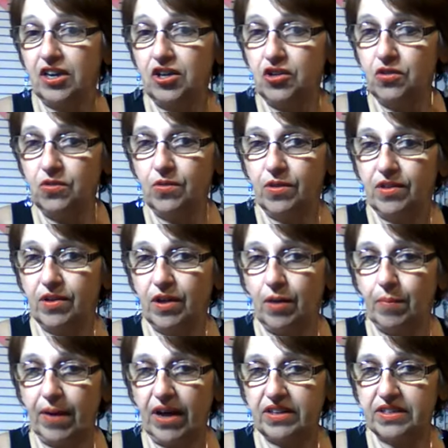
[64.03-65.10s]
you
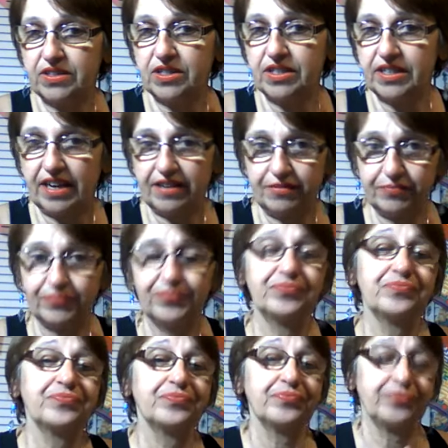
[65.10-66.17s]
about it today.
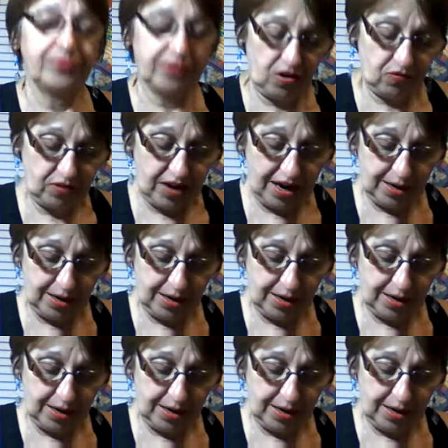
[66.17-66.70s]
Okay,